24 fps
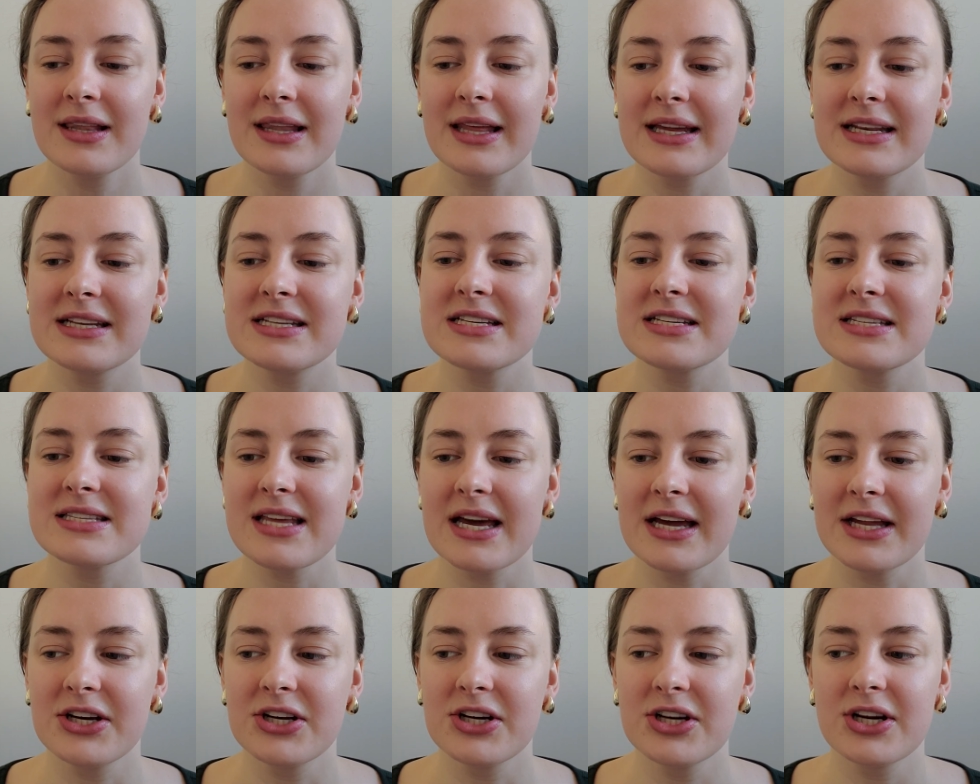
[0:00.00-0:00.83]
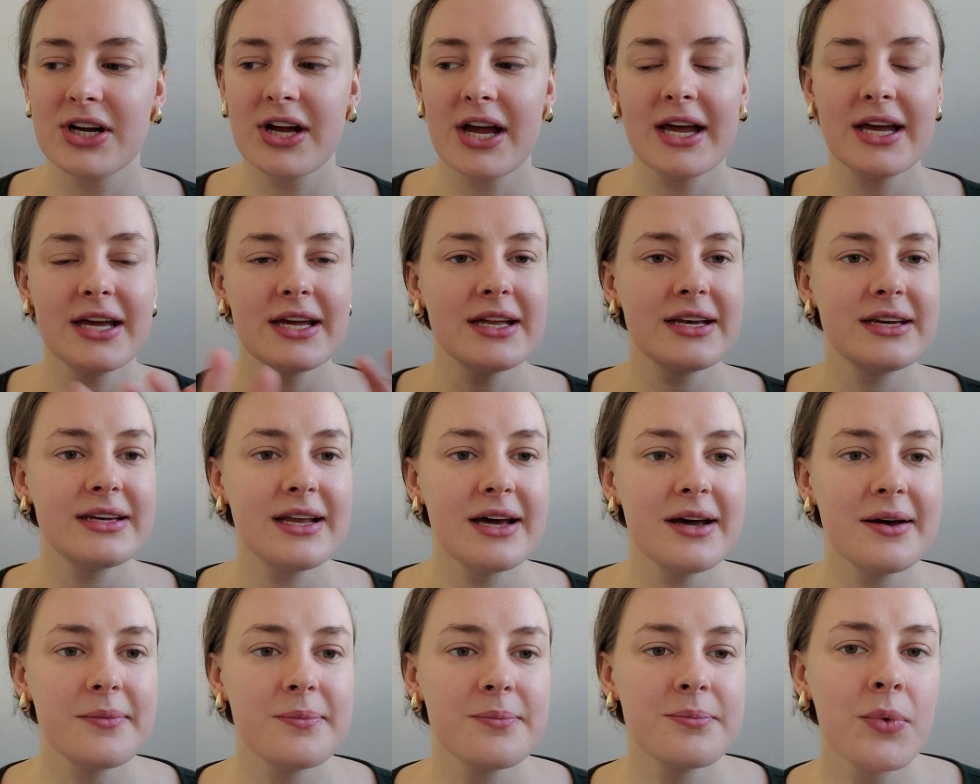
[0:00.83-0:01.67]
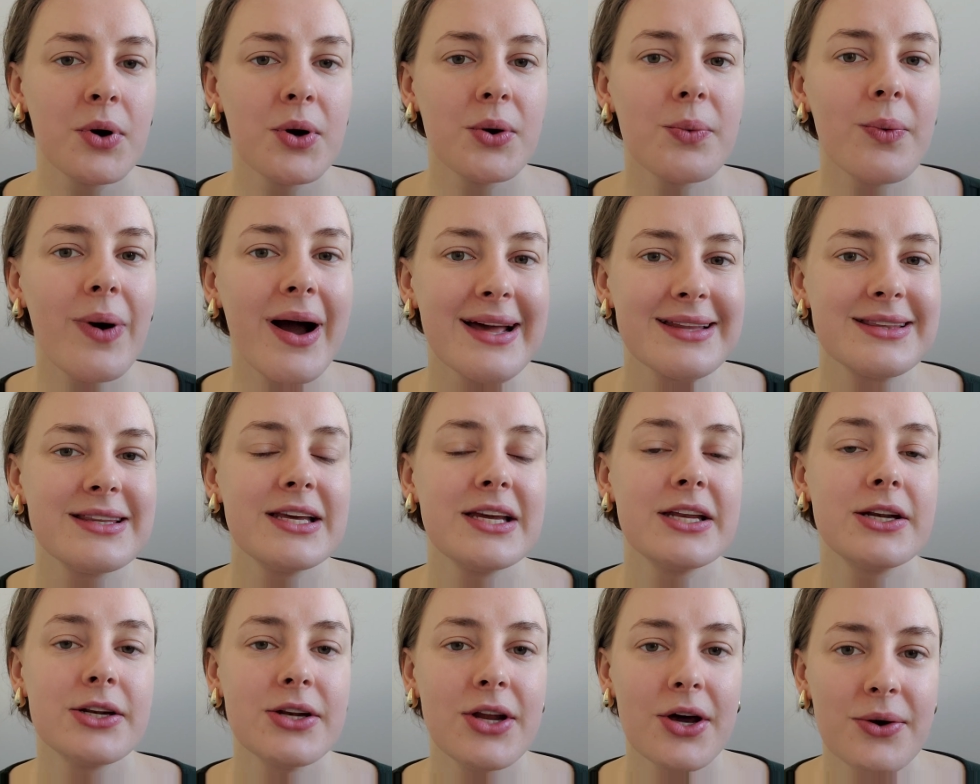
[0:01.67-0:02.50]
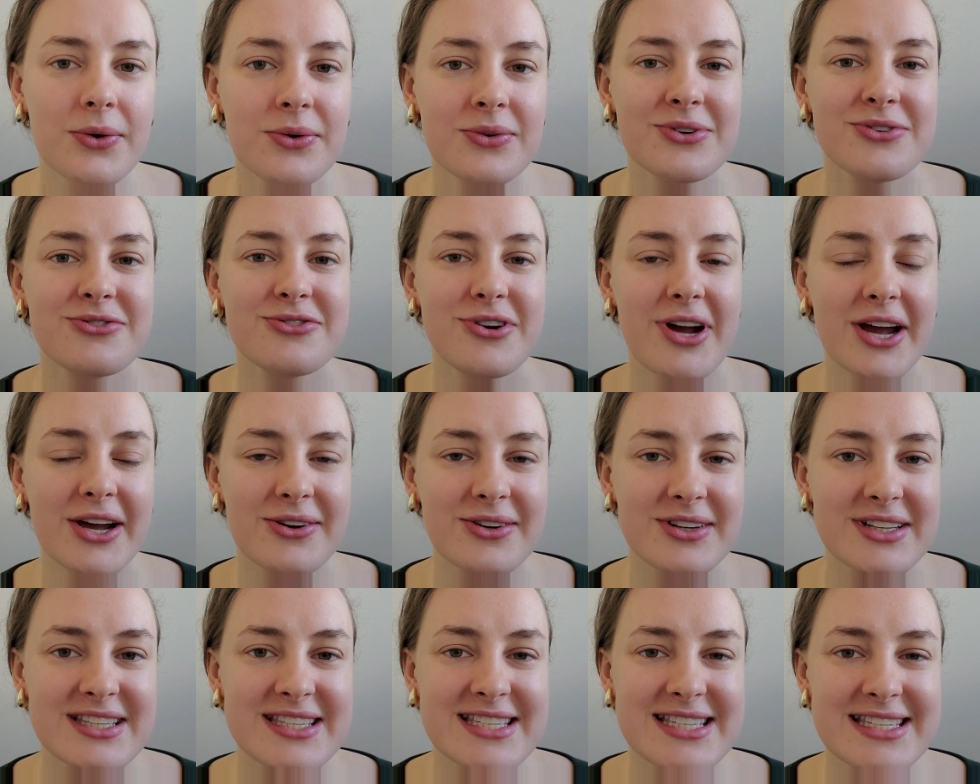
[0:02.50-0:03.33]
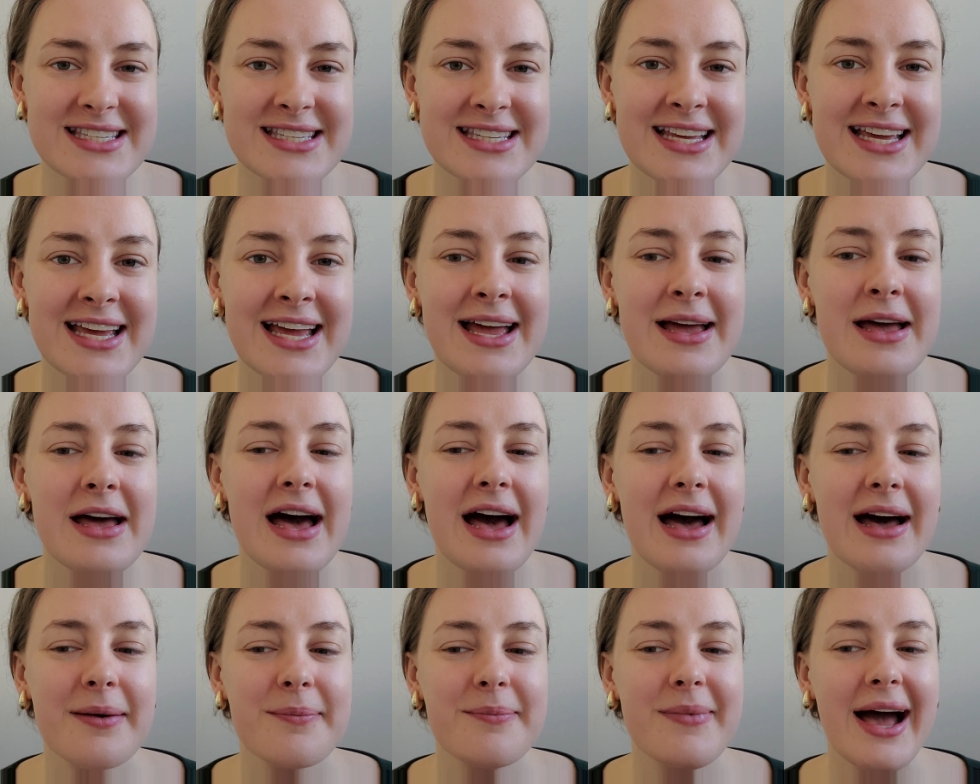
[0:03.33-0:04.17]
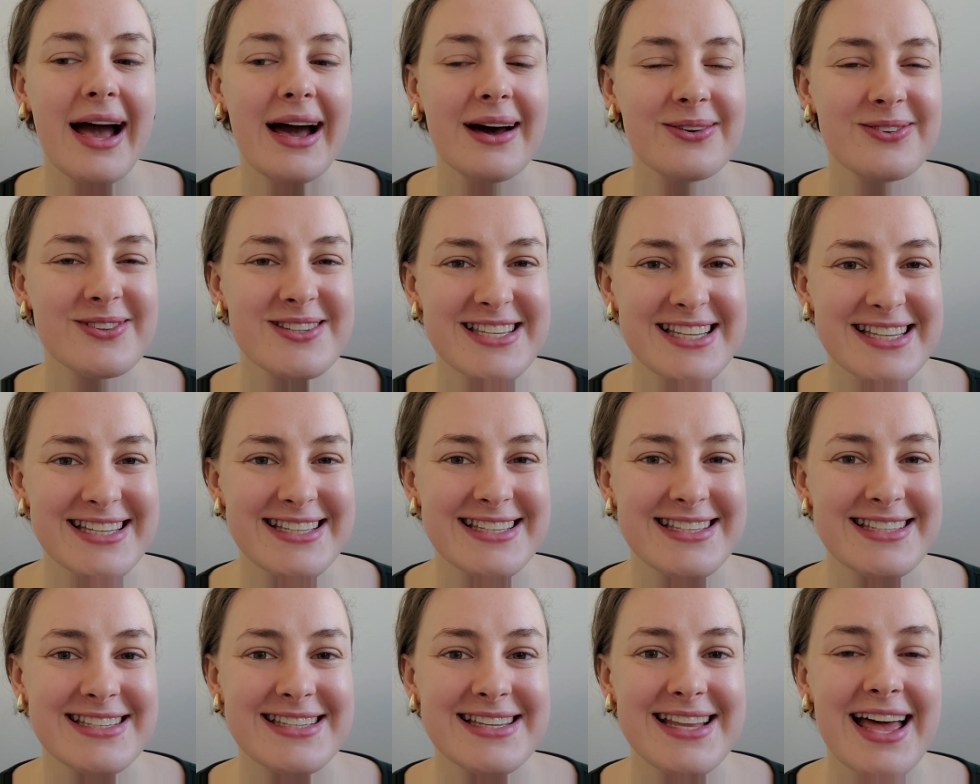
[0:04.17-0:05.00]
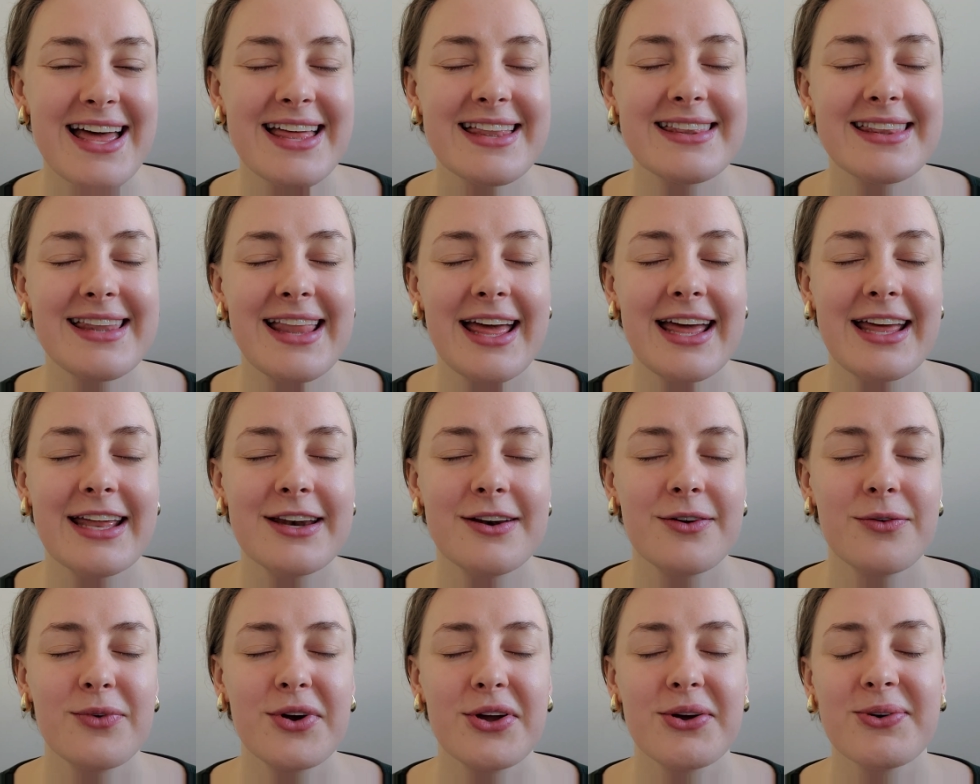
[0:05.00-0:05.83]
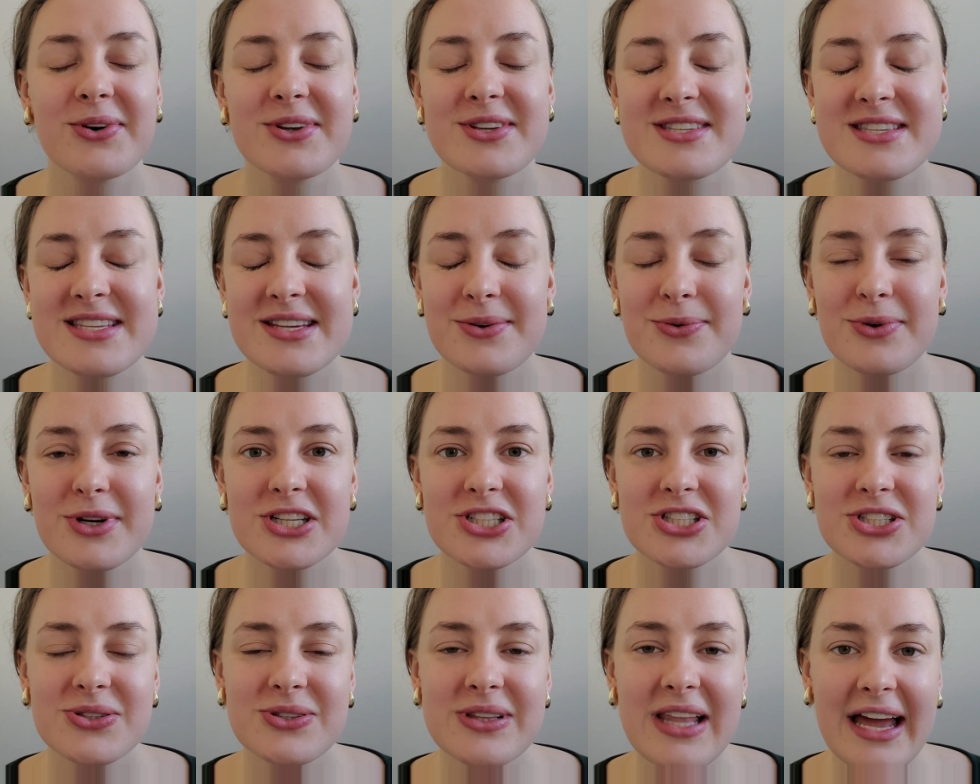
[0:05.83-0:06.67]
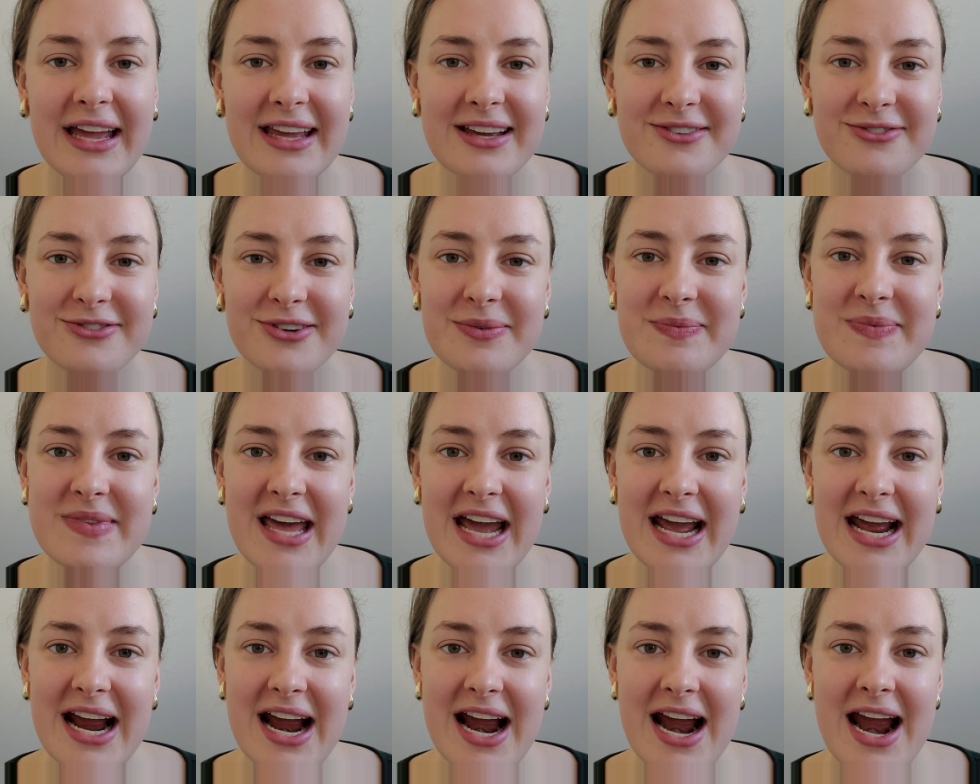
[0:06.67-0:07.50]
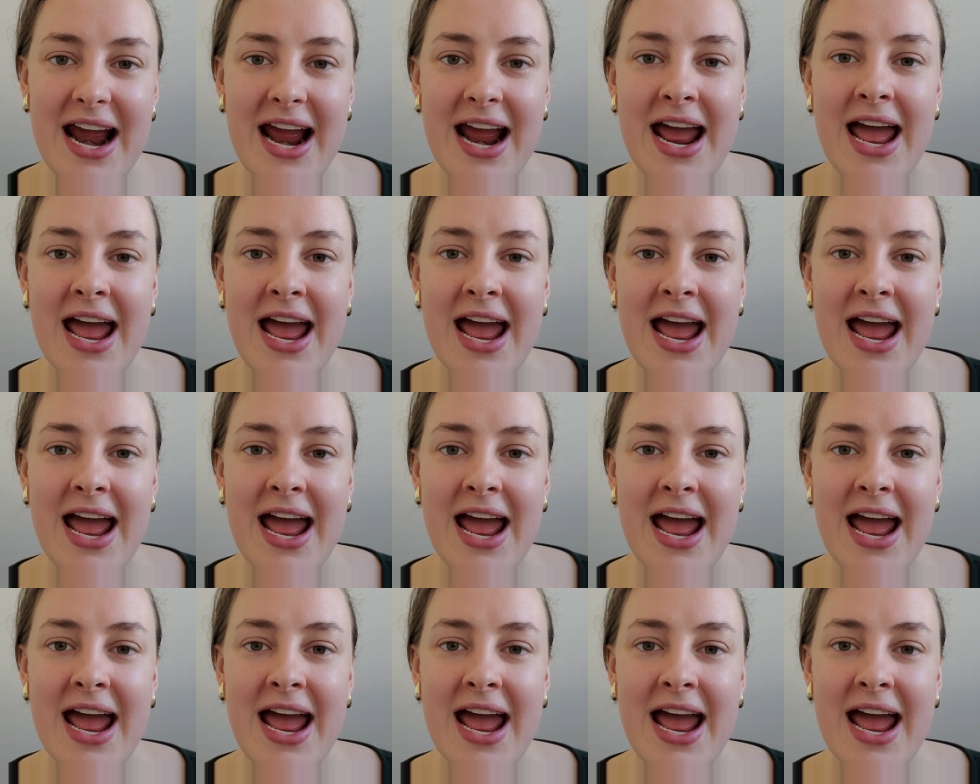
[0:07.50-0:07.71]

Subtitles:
like designer and more widely known fragrance houses, and then we will see what you like from there.